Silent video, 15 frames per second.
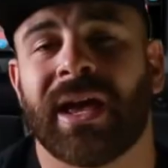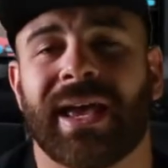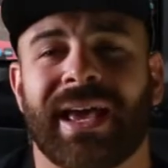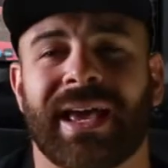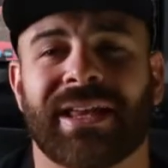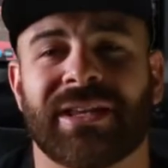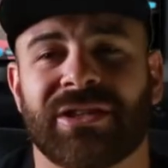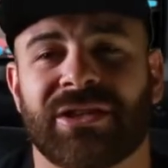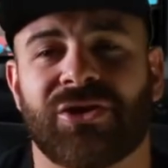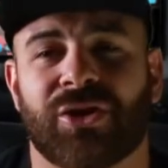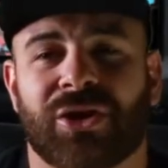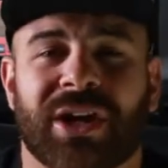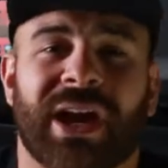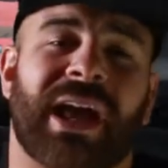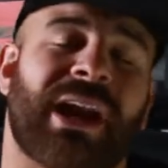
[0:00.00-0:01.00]
and
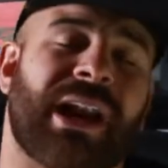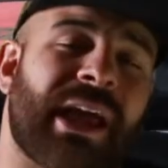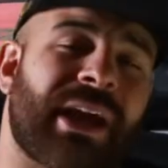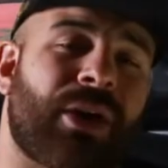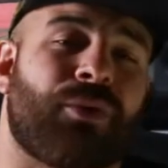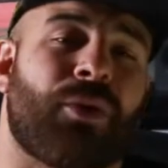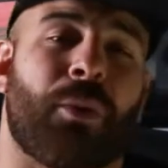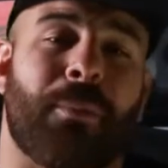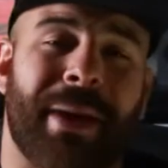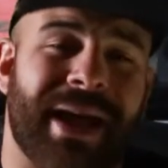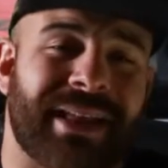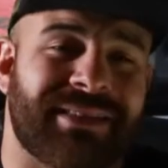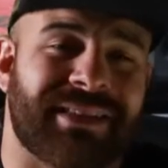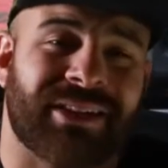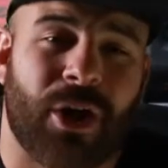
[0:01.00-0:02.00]
you're kind of like a
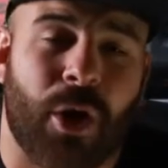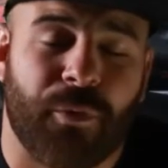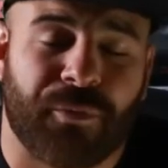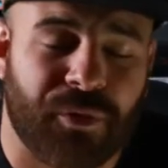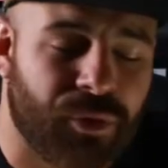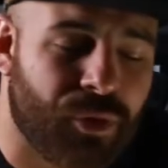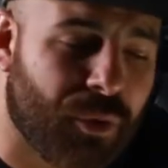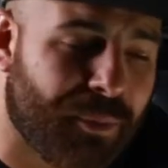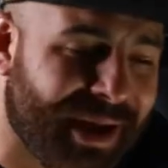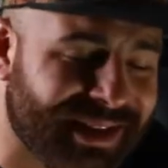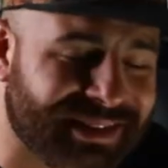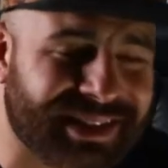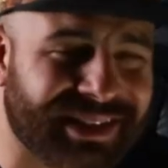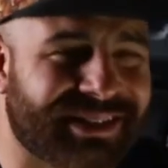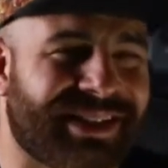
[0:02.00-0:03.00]
romantic, hopeful
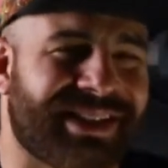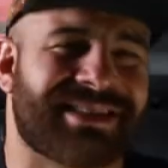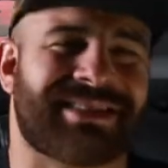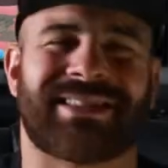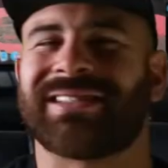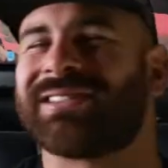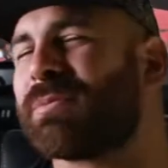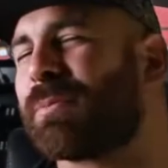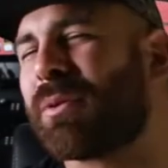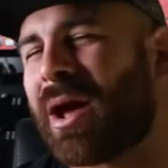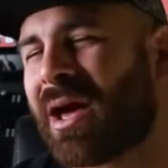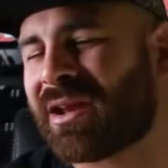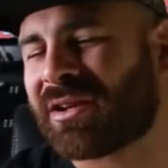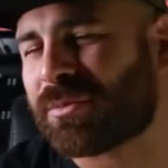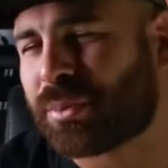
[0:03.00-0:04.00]
romantic, this is the
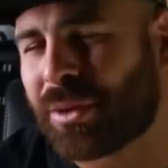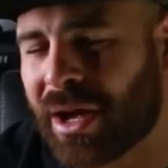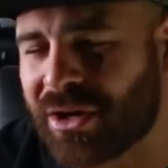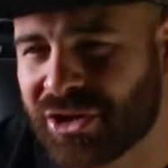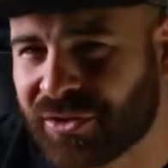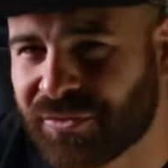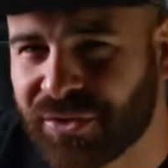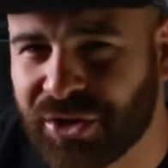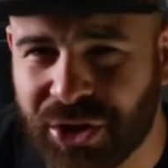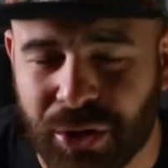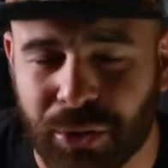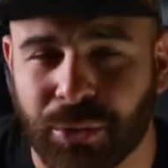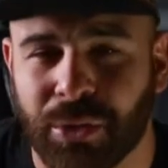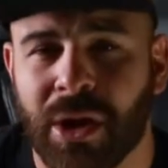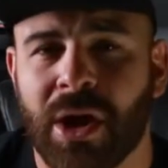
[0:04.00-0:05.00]
product project for
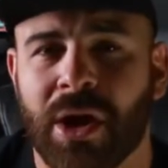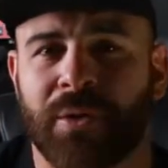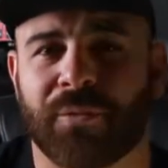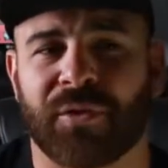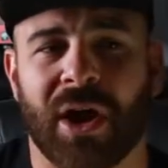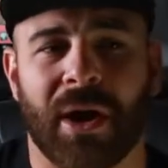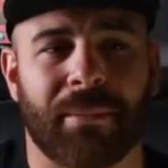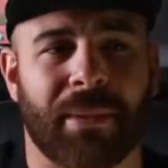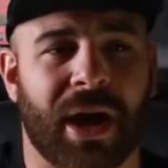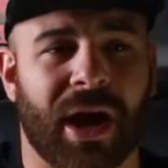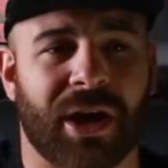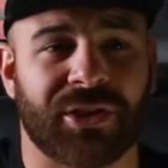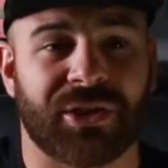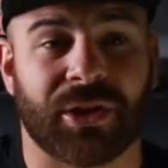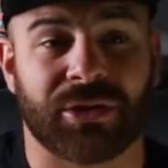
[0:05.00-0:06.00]
you. From
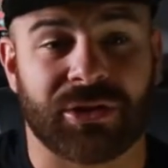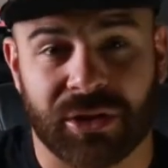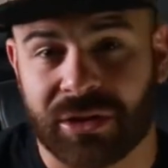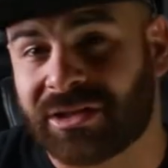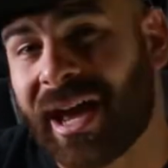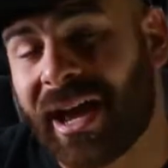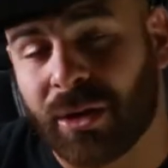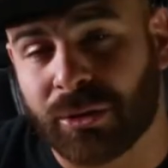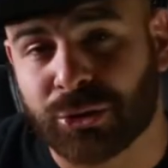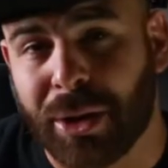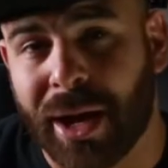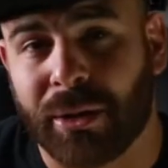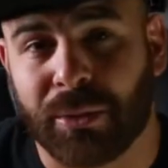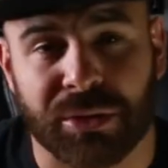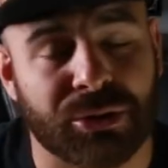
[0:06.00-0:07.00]
uh, the, the title
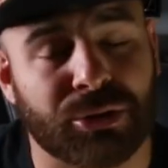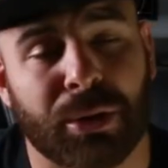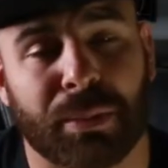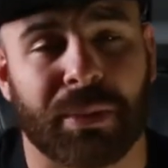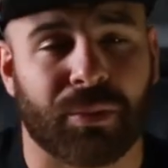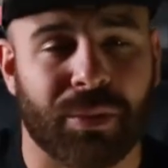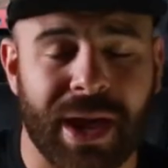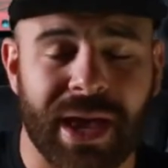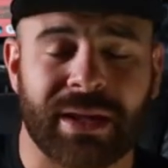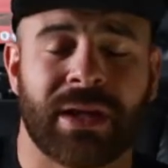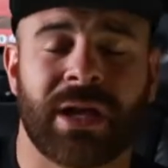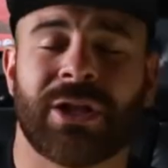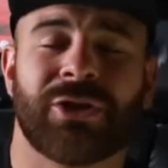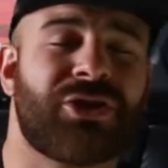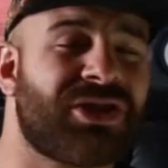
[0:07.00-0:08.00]
track with Trippie Redd
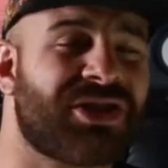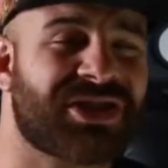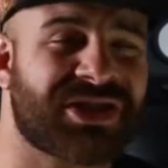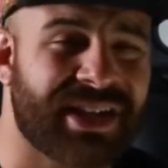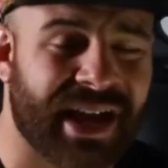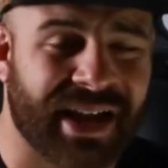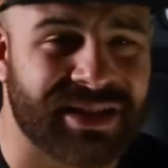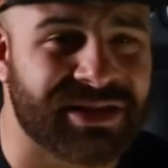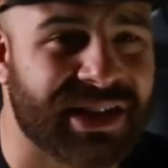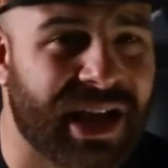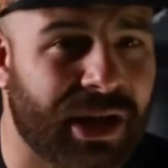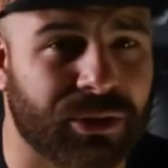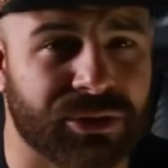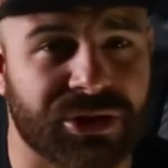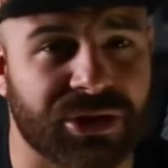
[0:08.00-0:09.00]
to the second
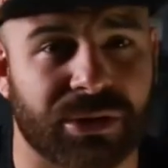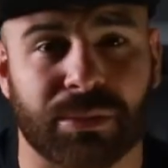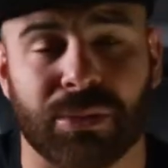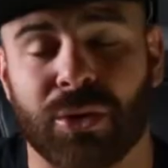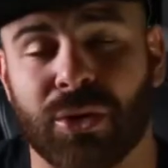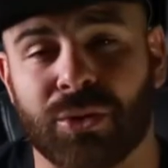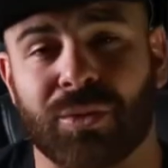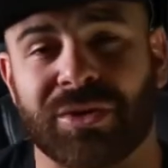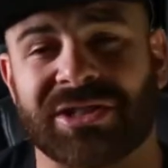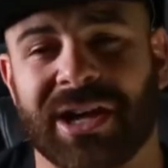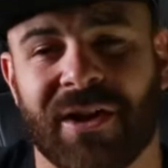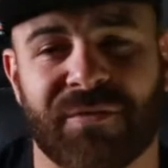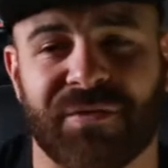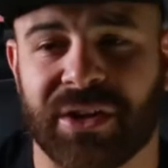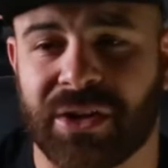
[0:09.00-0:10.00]
title, To the Moon, which
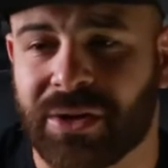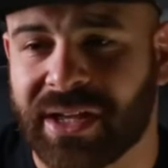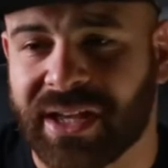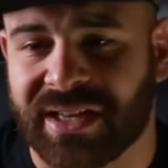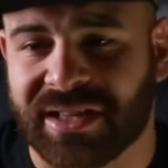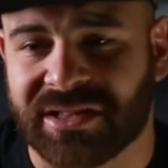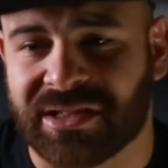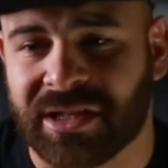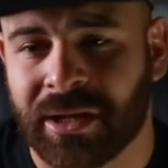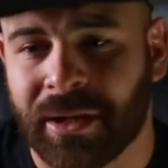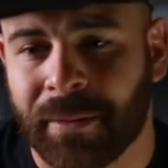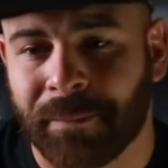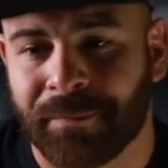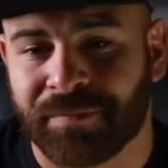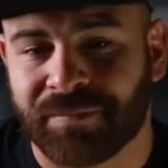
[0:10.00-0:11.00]
I feel is
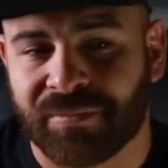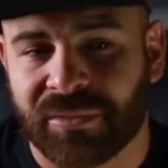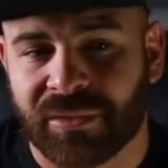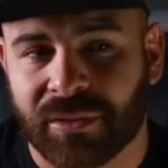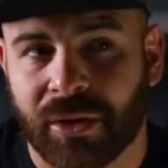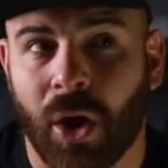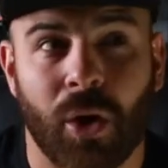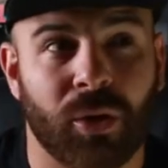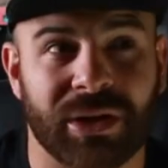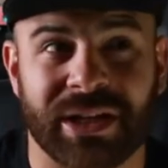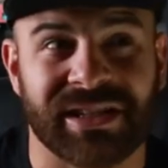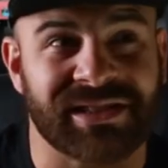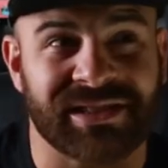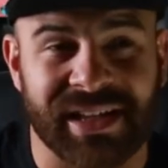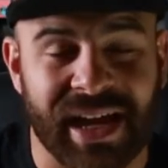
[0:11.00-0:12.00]

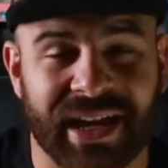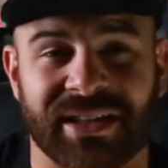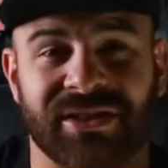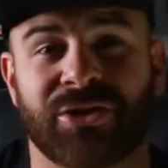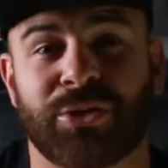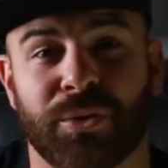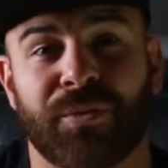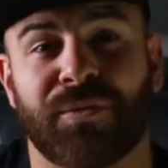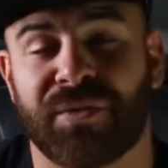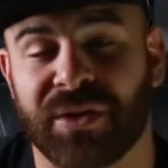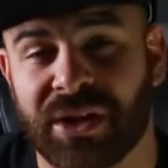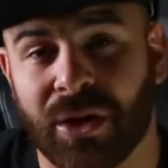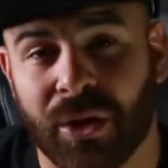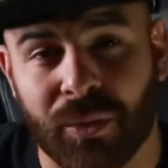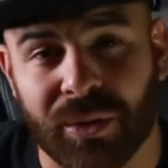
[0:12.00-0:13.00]
only second to
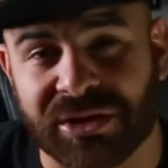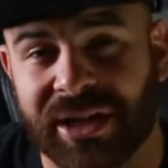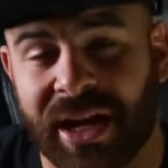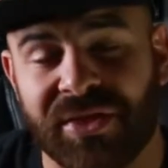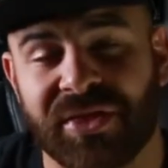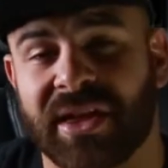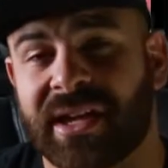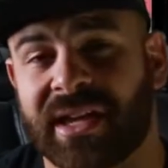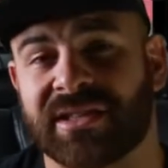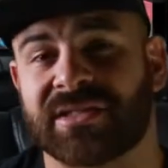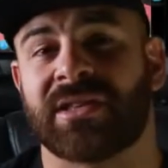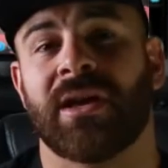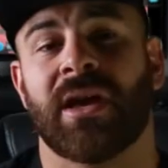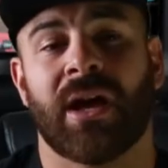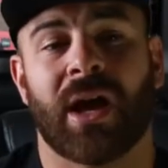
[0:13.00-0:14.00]
Feel, which I think
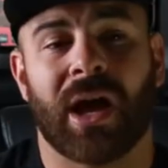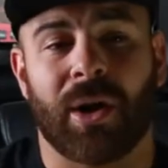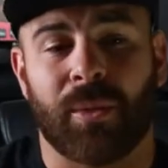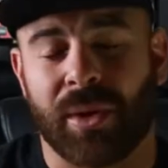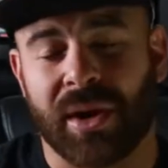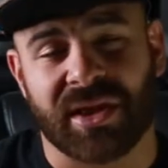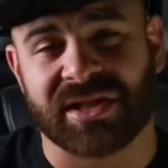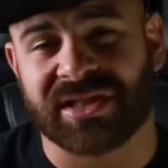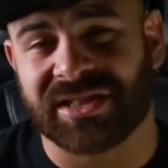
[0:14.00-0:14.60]
is uh, one of the